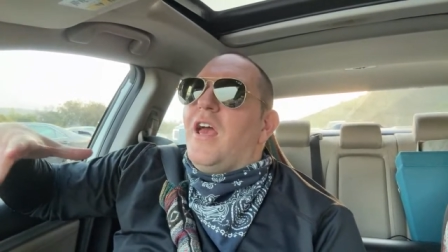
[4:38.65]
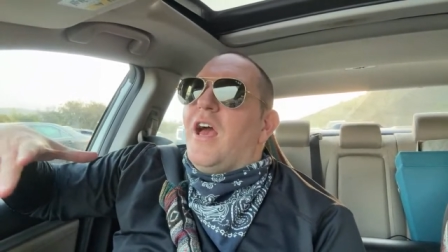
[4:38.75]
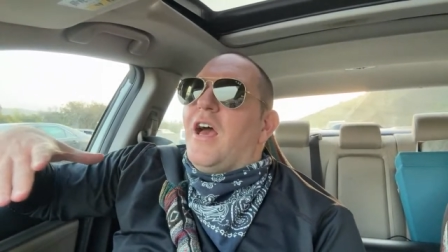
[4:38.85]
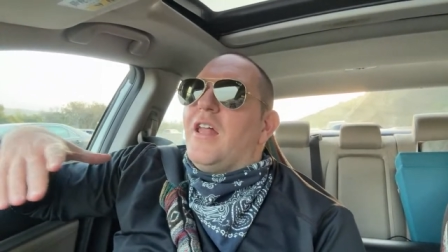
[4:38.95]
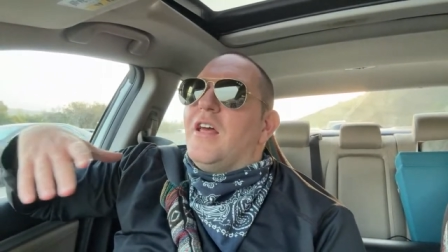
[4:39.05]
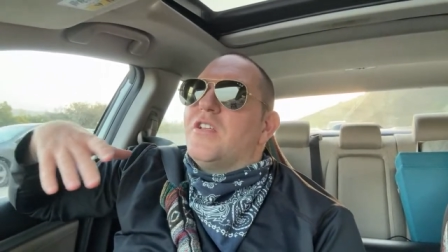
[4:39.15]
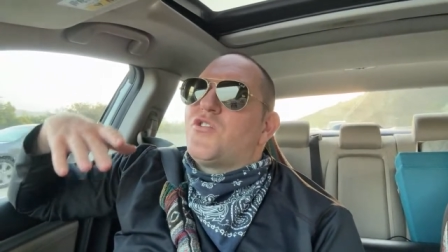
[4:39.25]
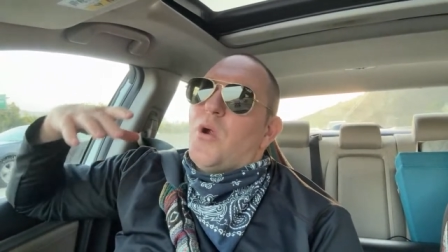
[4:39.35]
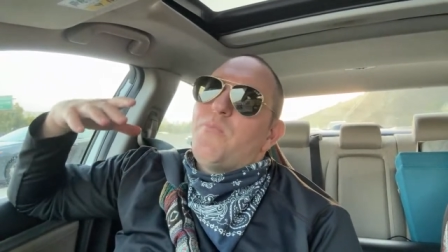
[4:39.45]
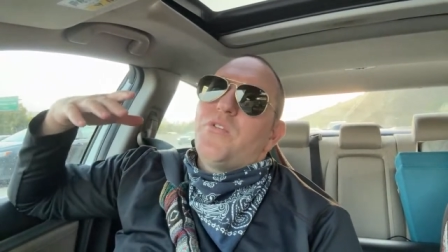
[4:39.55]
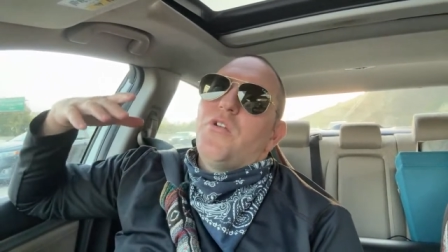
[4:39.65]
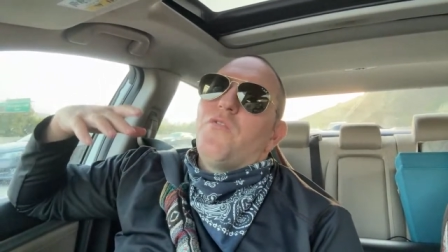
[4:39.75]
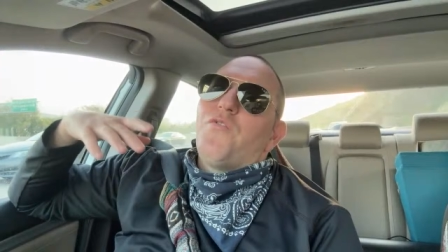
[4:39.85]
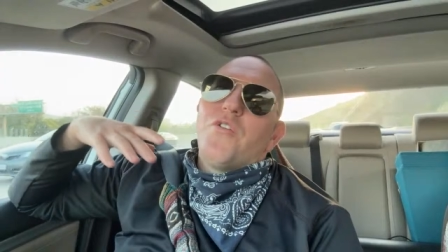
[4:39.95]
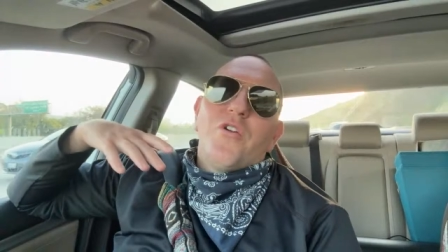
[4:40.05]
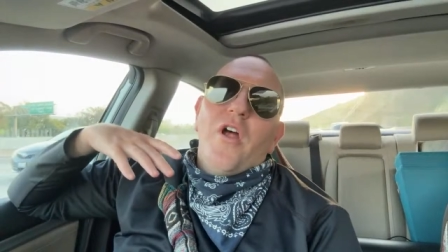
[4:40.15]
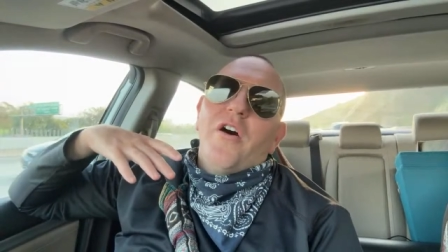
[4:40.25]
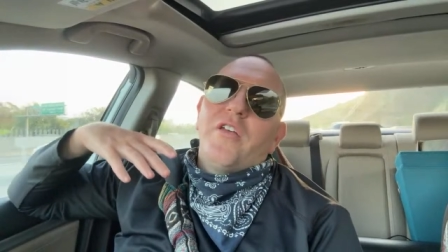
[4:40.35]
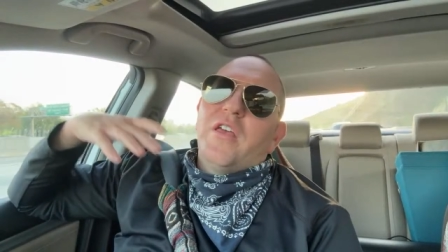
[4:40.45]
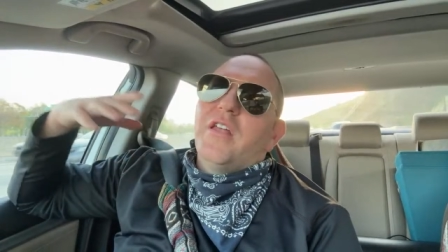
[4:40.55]
And as Trump further
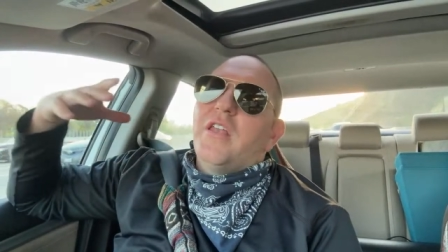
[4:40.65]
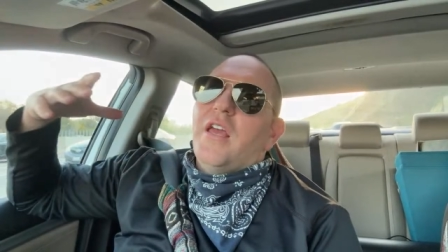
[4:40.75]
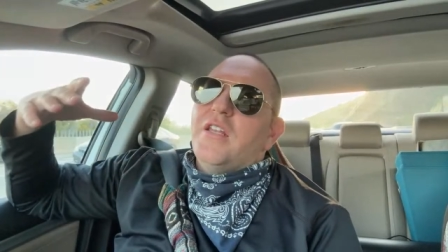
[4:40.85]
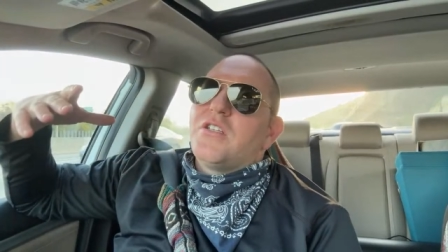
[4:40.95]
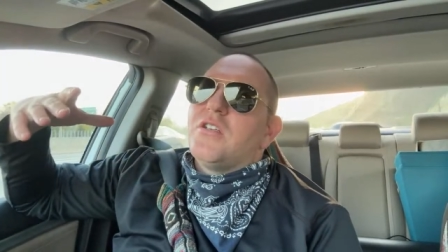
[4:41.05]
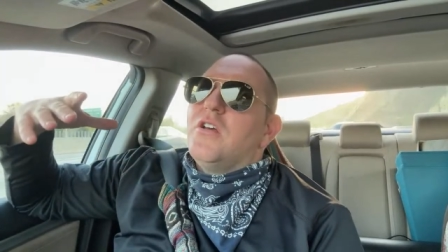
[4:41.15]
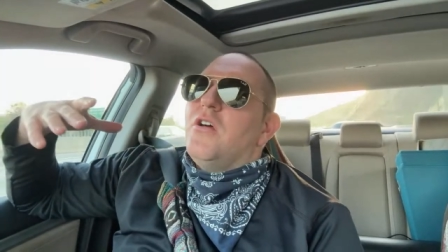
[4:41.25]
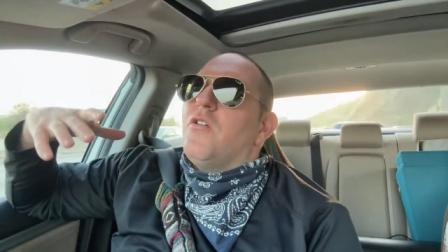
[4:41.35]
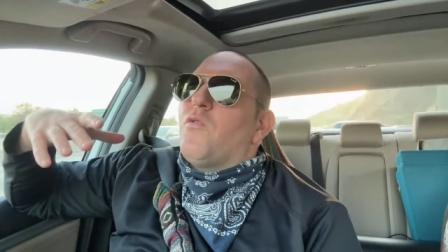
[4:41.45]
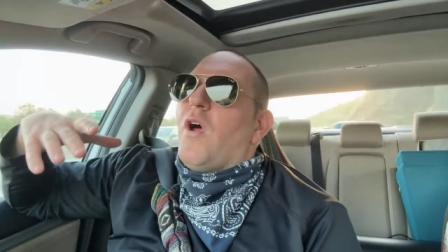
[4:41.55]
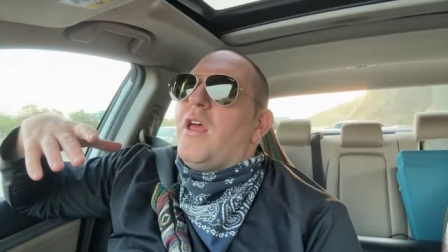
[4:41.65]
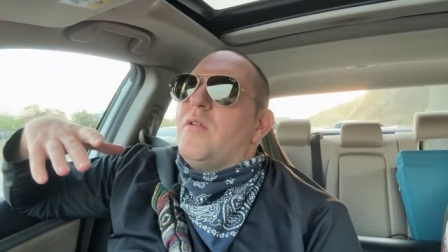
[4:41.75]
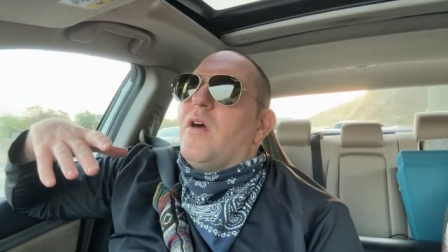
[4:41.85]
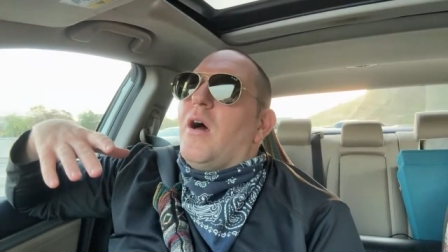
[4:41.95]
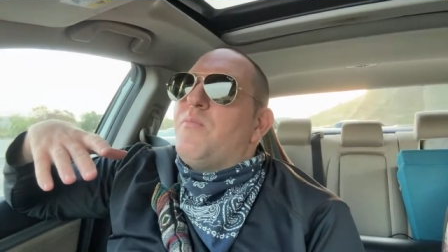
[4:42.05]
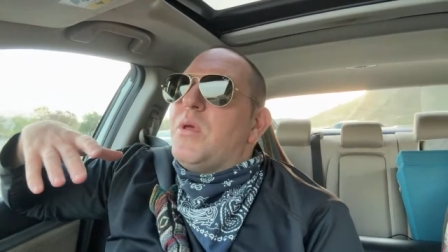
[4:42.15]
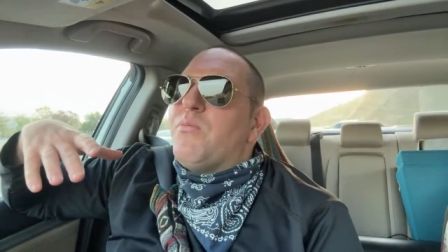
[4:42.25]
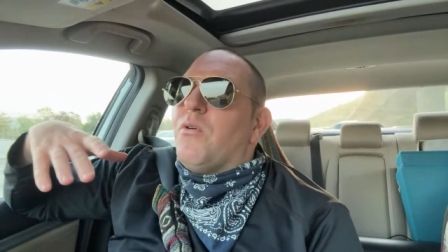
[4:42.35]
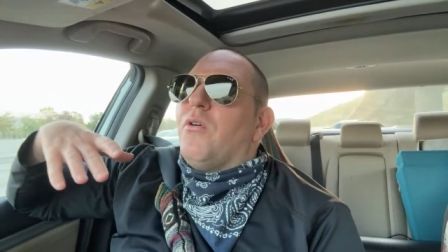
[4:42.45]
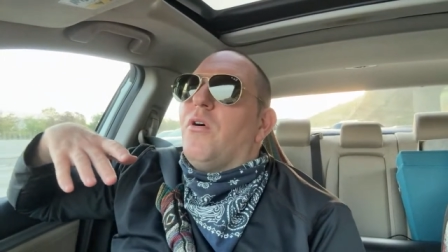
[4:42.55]
alienates, right,
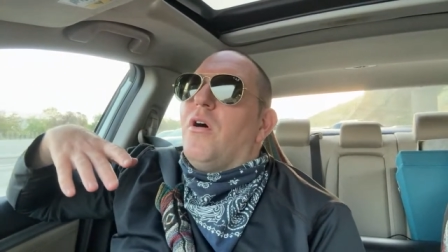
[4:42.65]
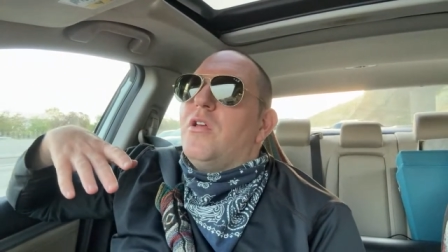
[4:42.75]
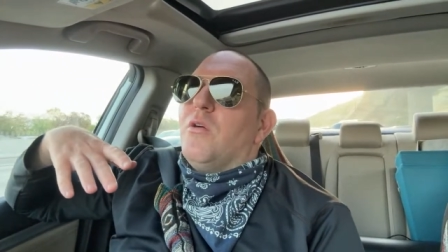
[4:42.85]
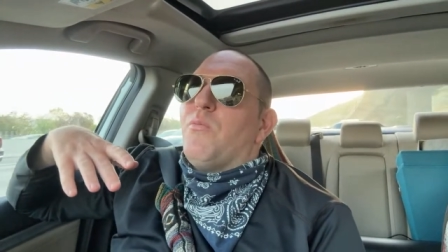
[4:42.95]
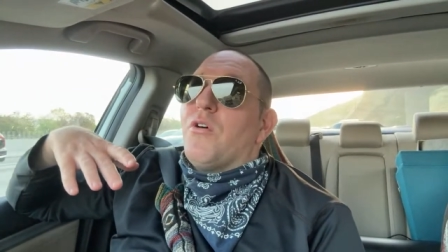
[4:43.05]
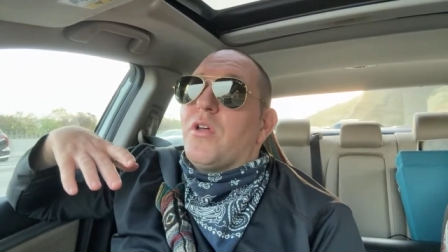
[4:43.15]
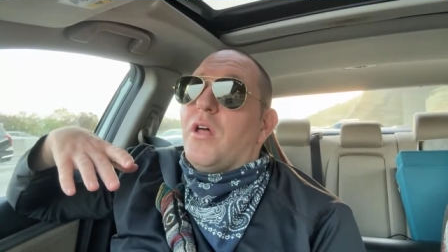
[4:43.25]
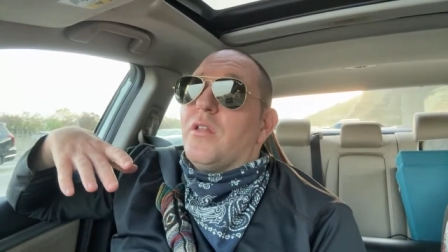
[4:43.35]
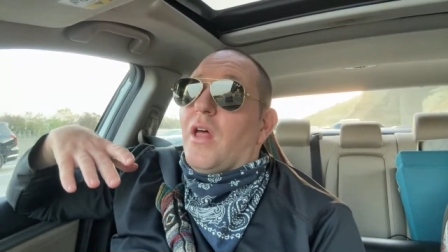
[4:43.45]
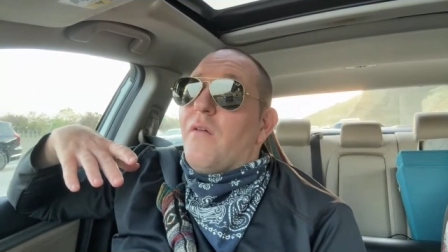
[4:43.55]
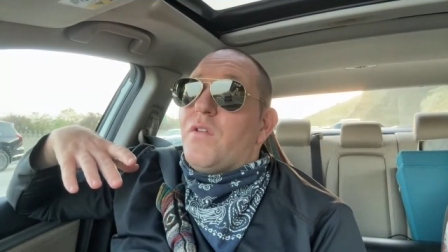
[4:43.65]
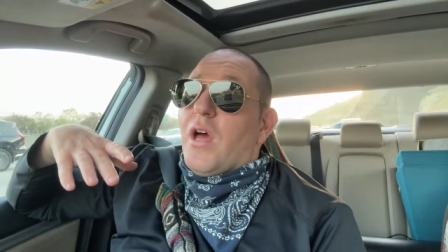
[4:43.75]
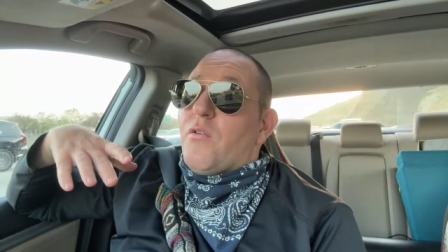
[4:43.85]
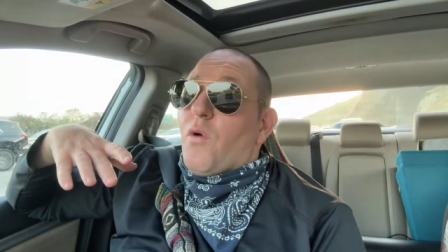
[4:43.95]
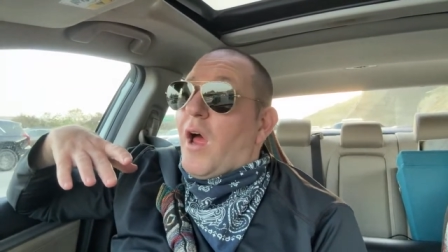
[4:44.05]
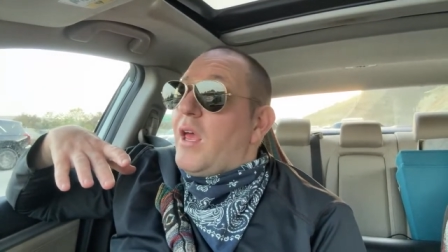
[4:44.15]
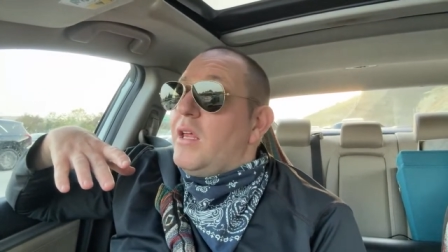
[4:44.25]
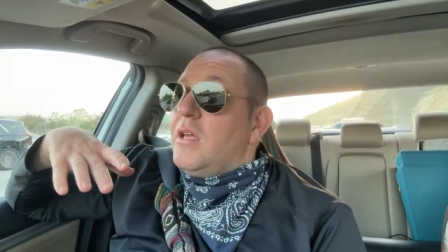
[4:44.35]
people both on left and right,